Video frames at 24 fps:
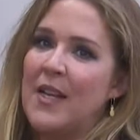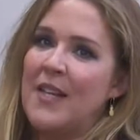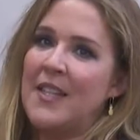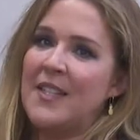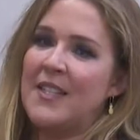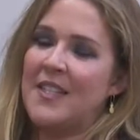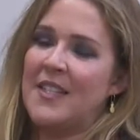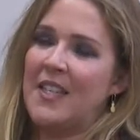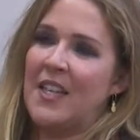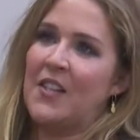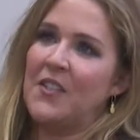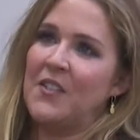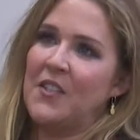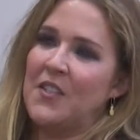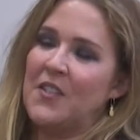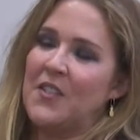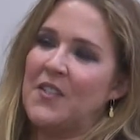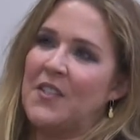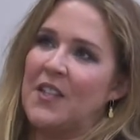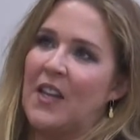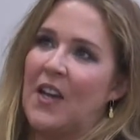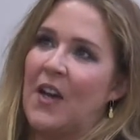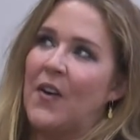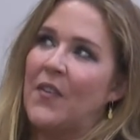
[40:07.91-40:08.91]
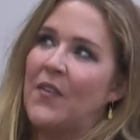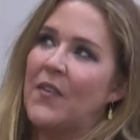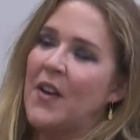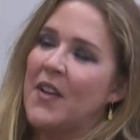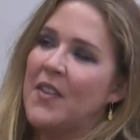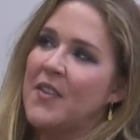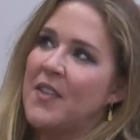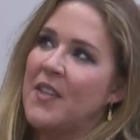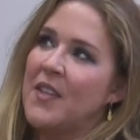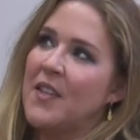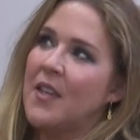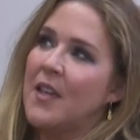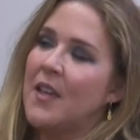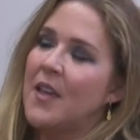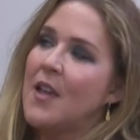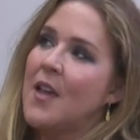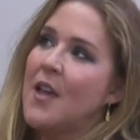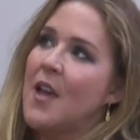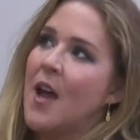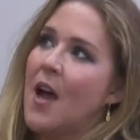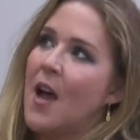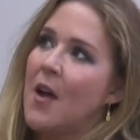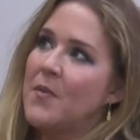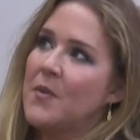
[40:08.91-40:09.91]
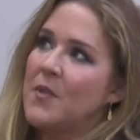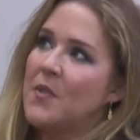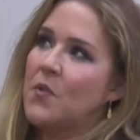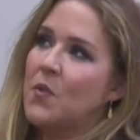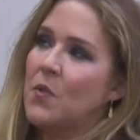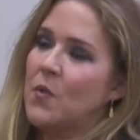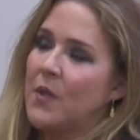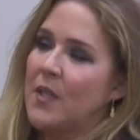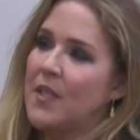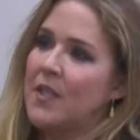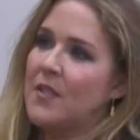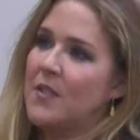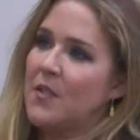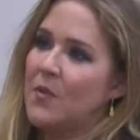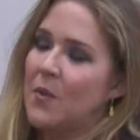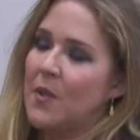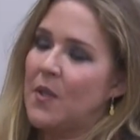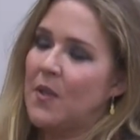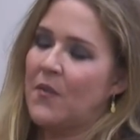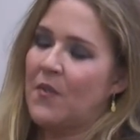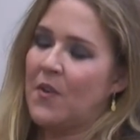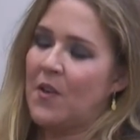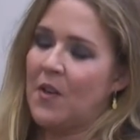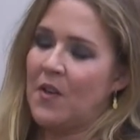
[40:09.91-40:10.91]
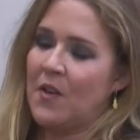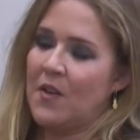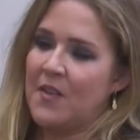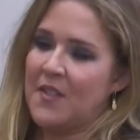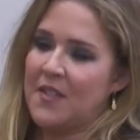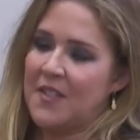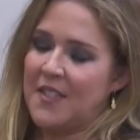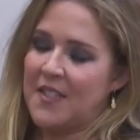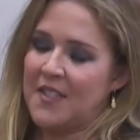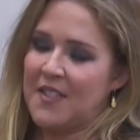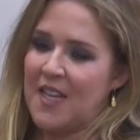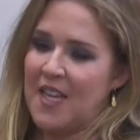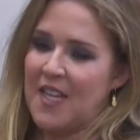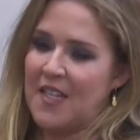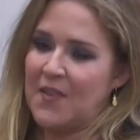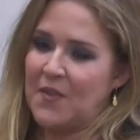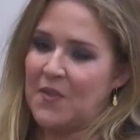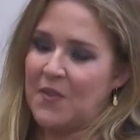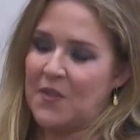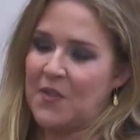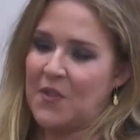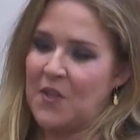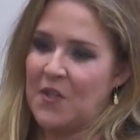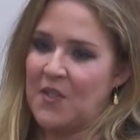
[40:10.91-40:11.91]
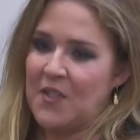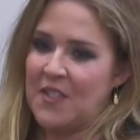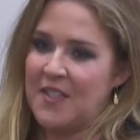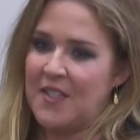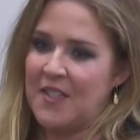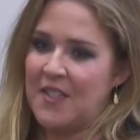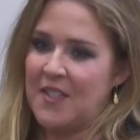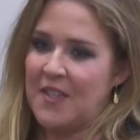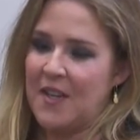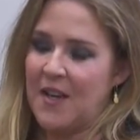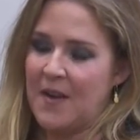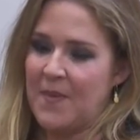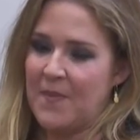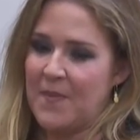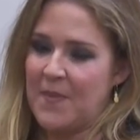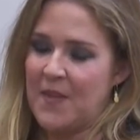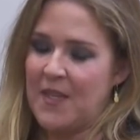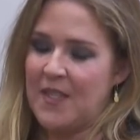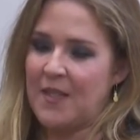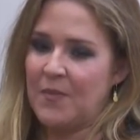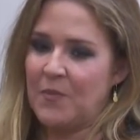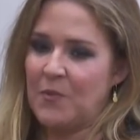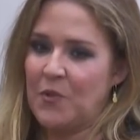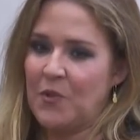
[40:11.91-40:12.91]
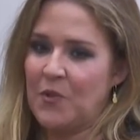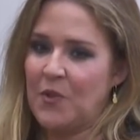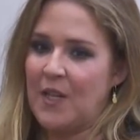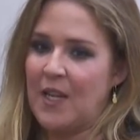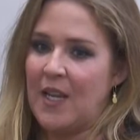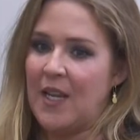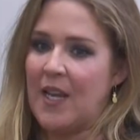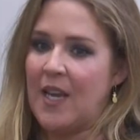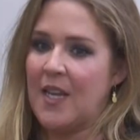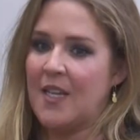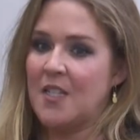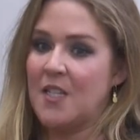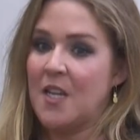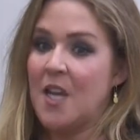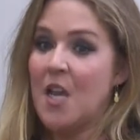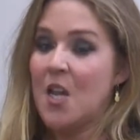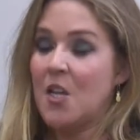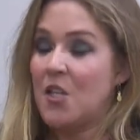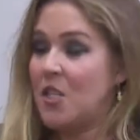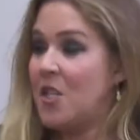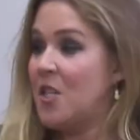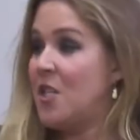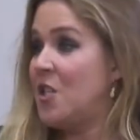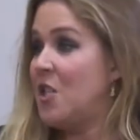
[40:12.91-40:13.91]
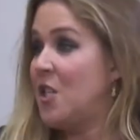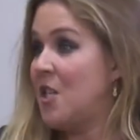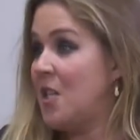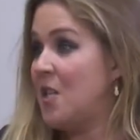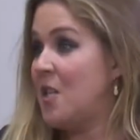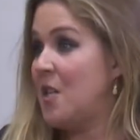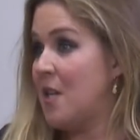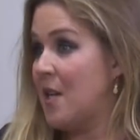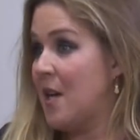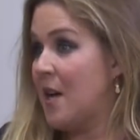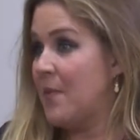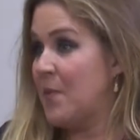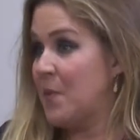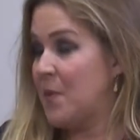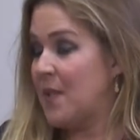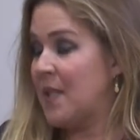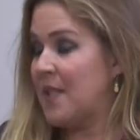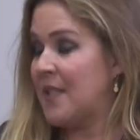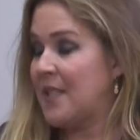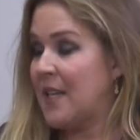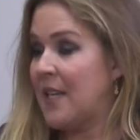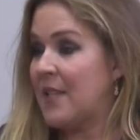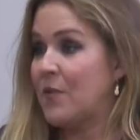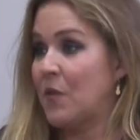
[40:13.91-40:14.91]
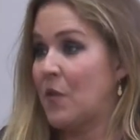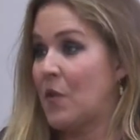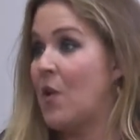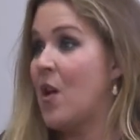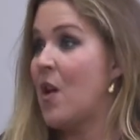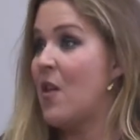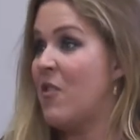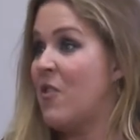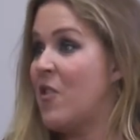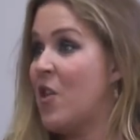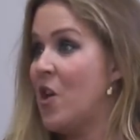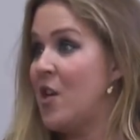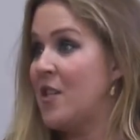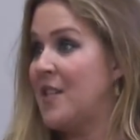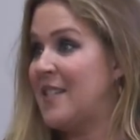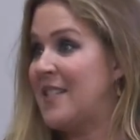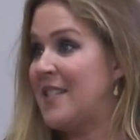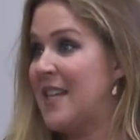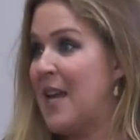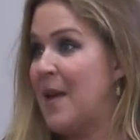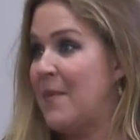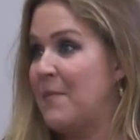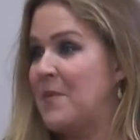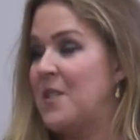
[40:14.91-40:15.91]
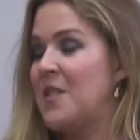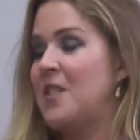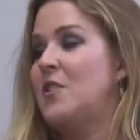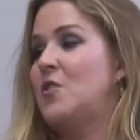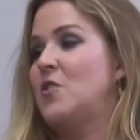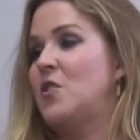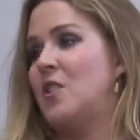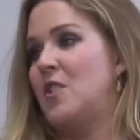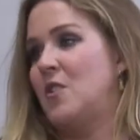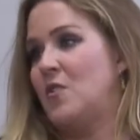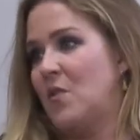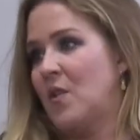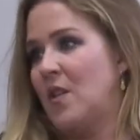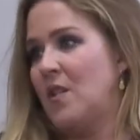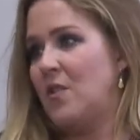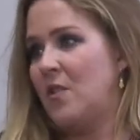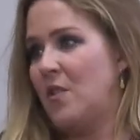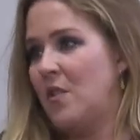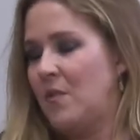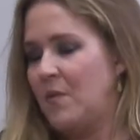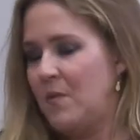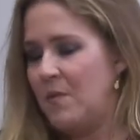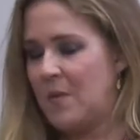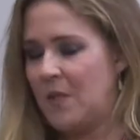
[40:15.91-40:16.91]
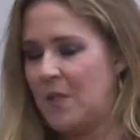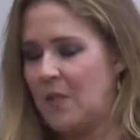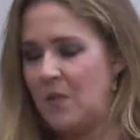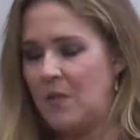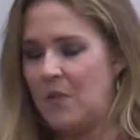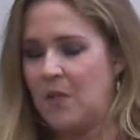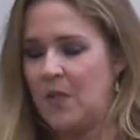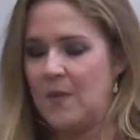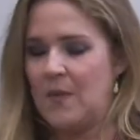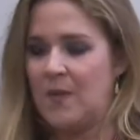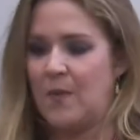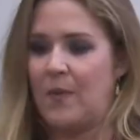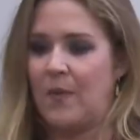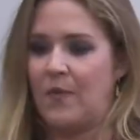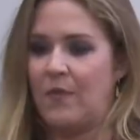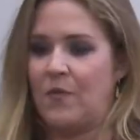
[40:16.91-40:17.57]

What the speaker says: really sell yourself. I think I was talking to one of our successful scholars this morning, and she was successful on her third attempt. She tried two times